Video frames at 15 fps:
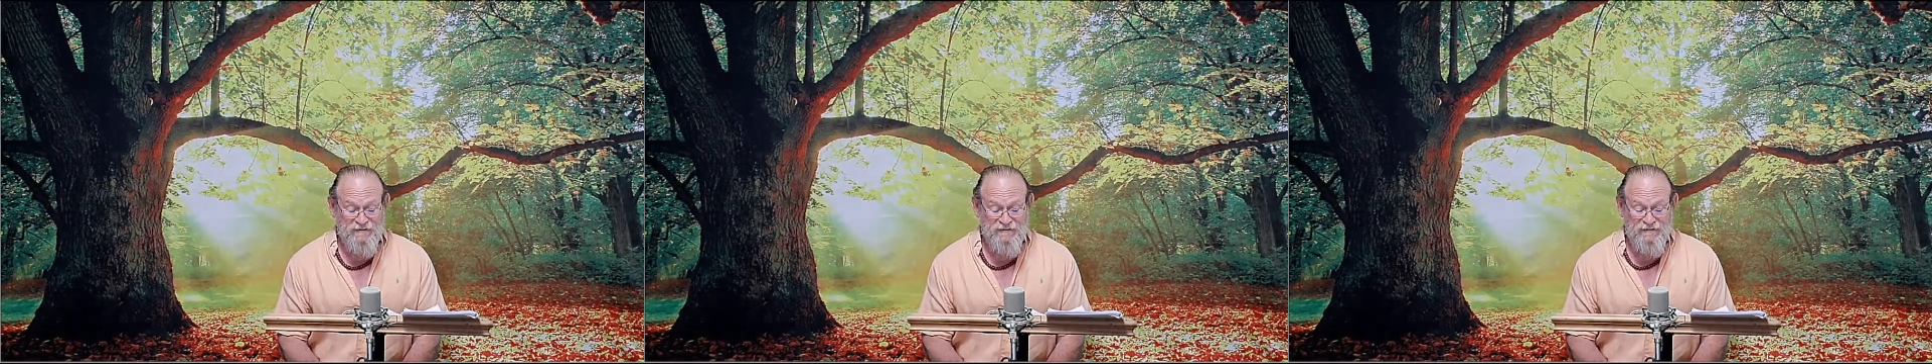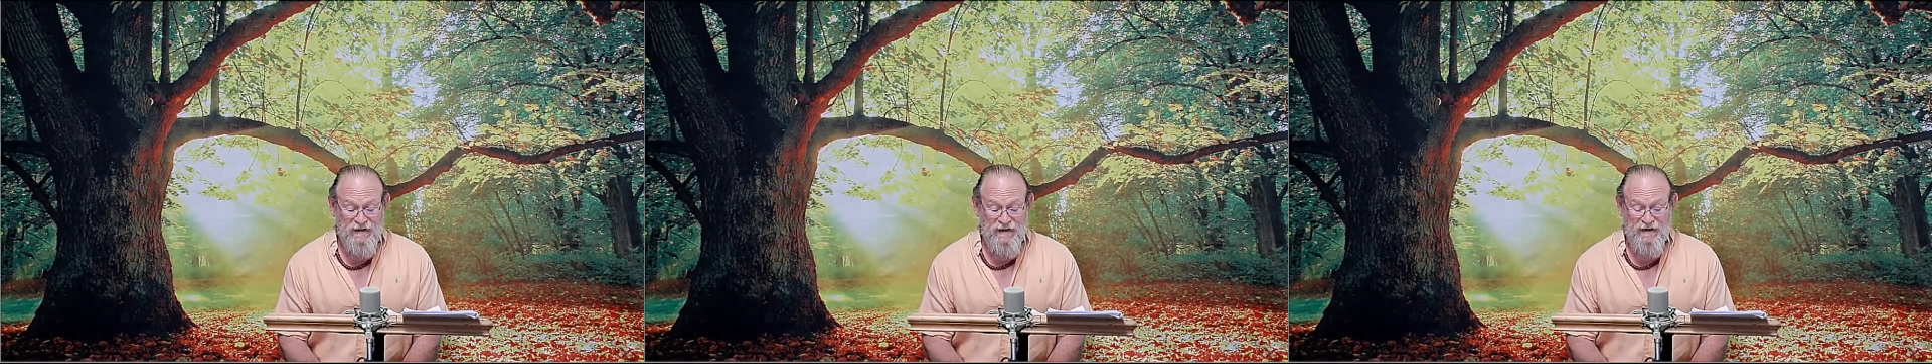
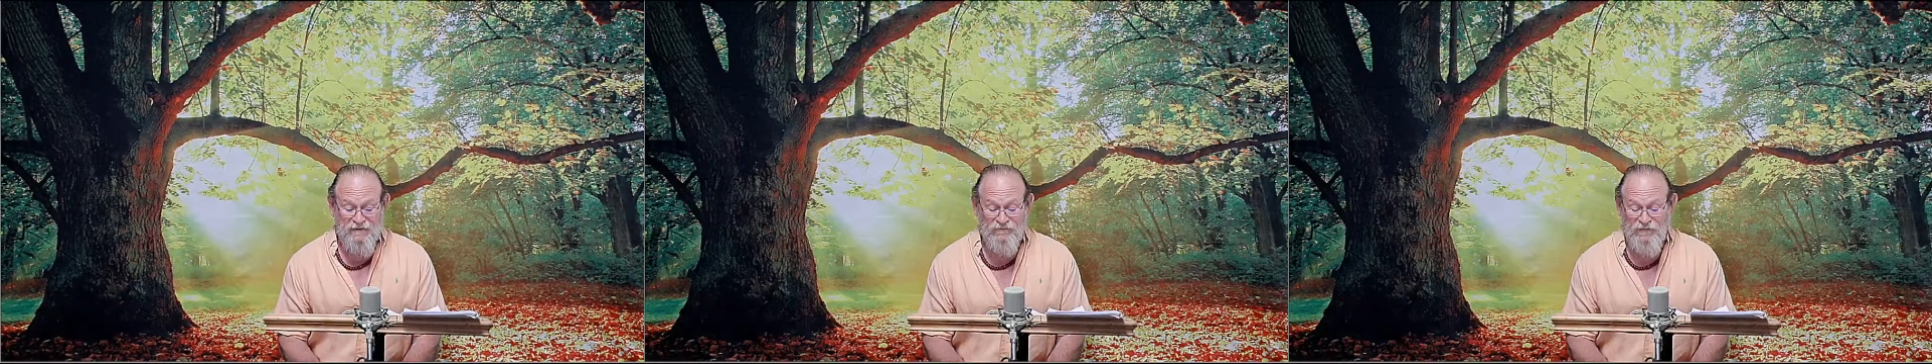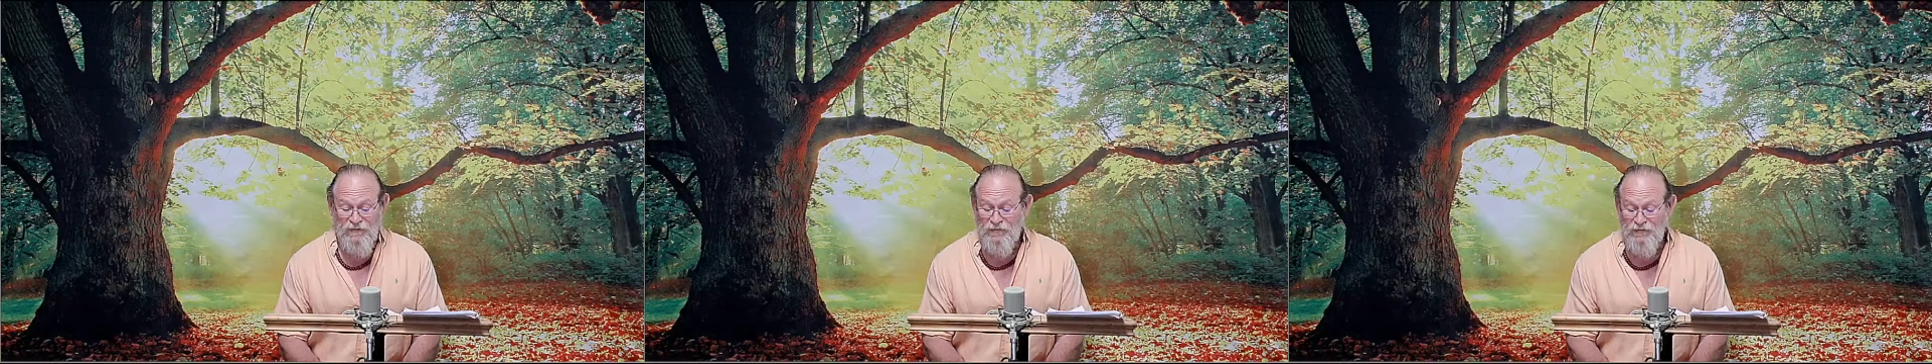that have
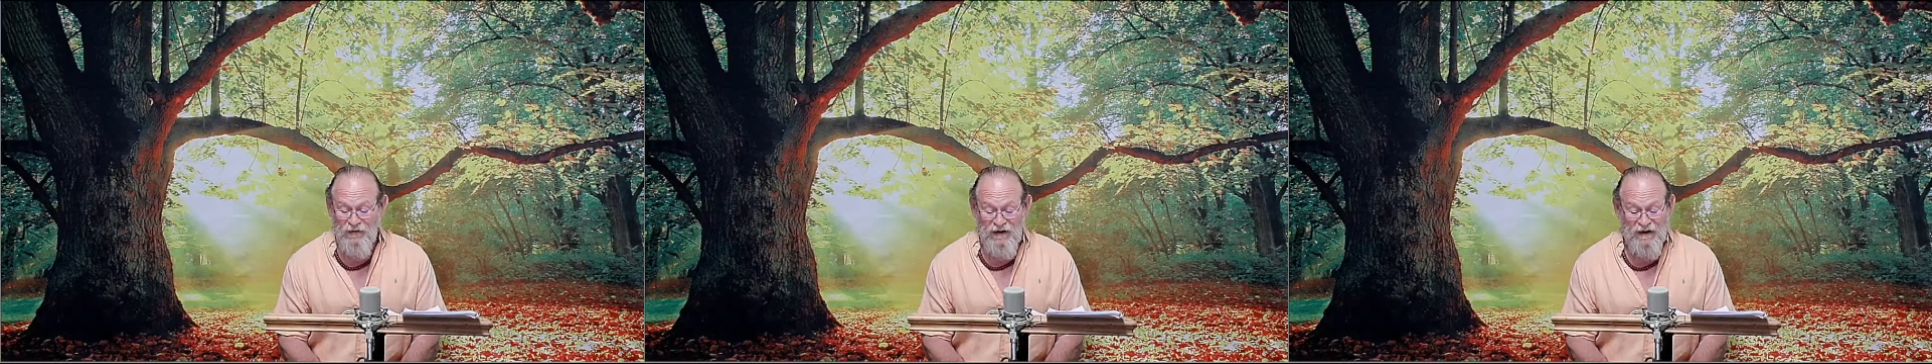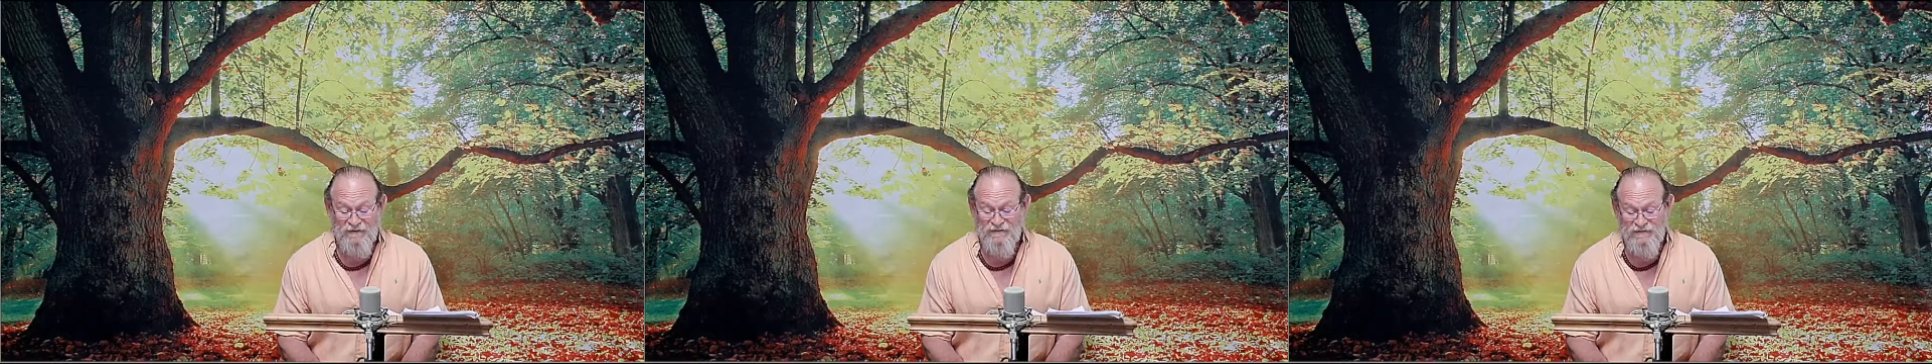
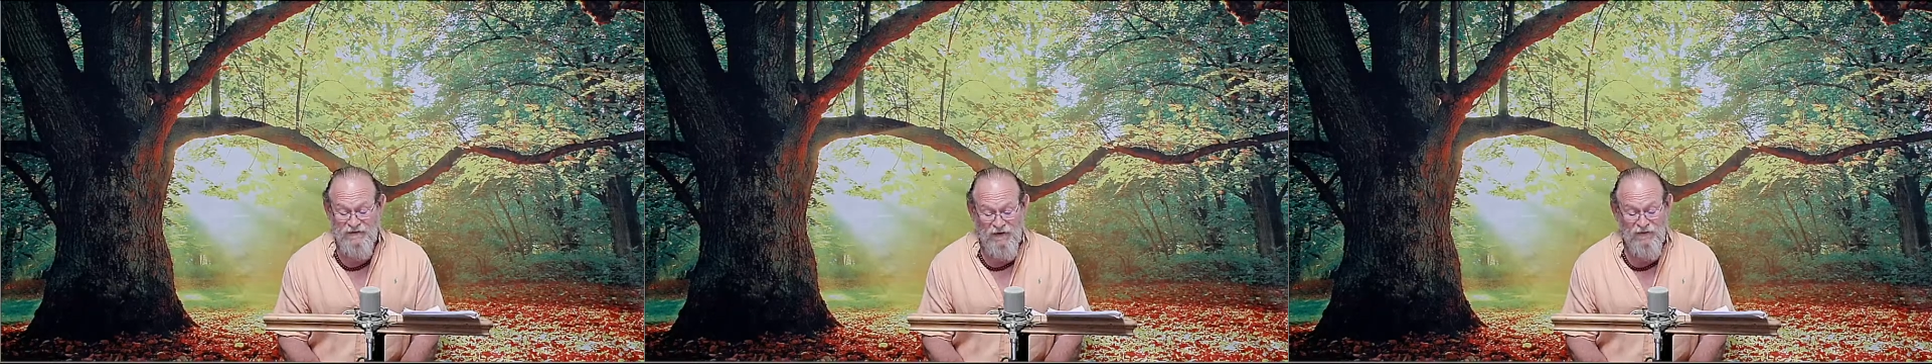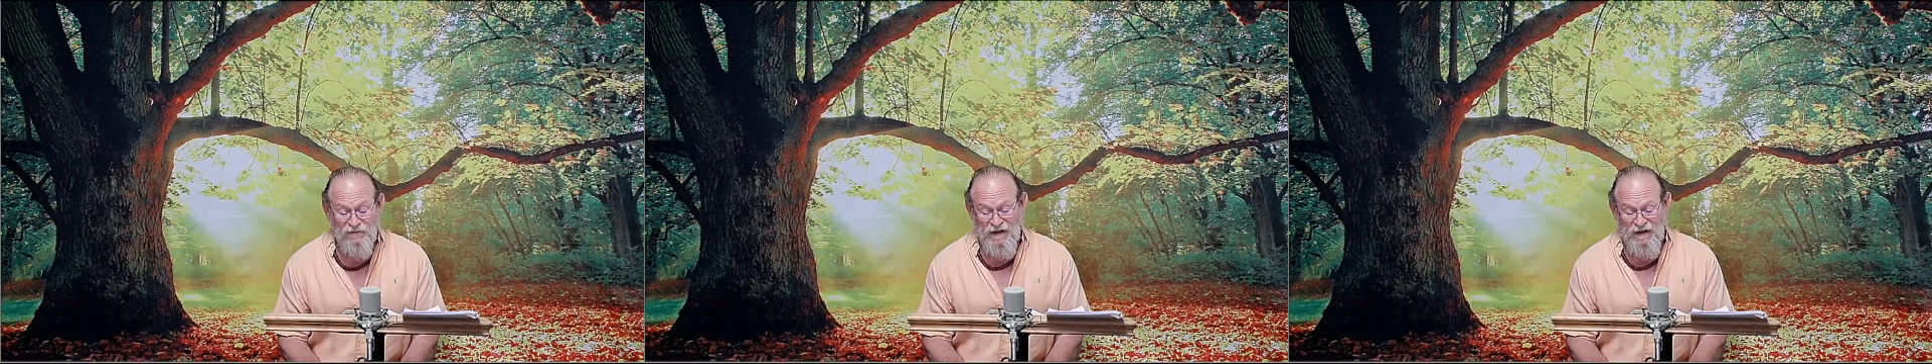perplexed so
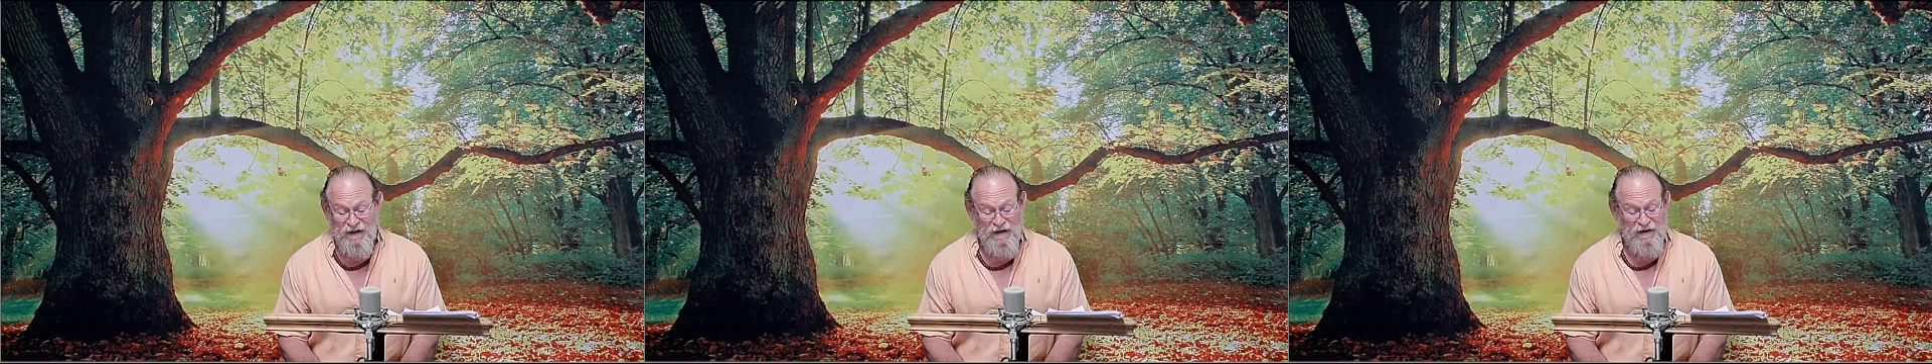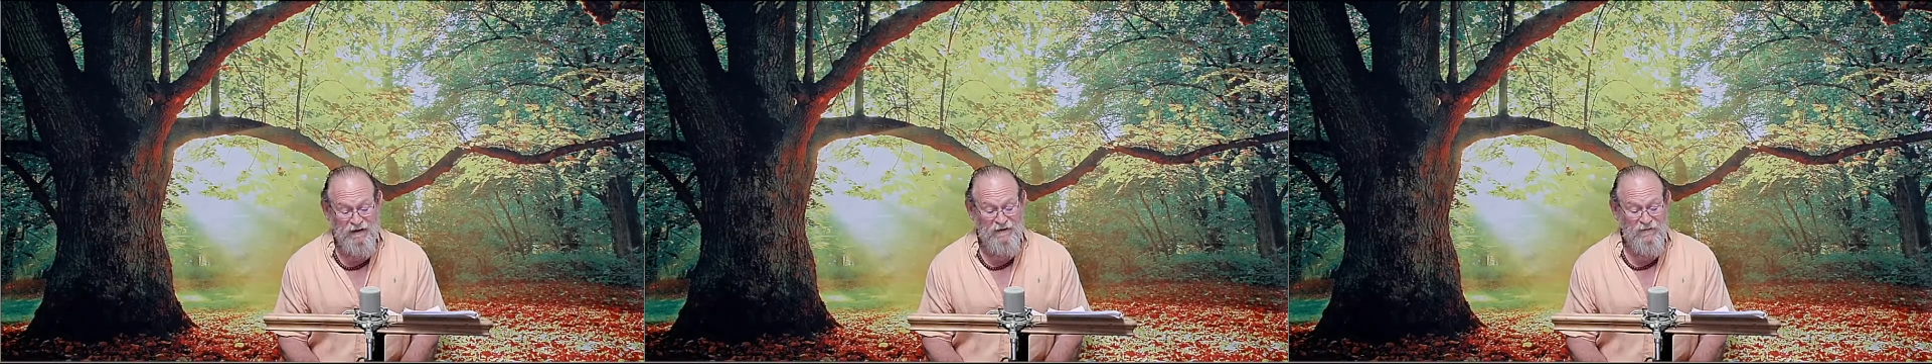many,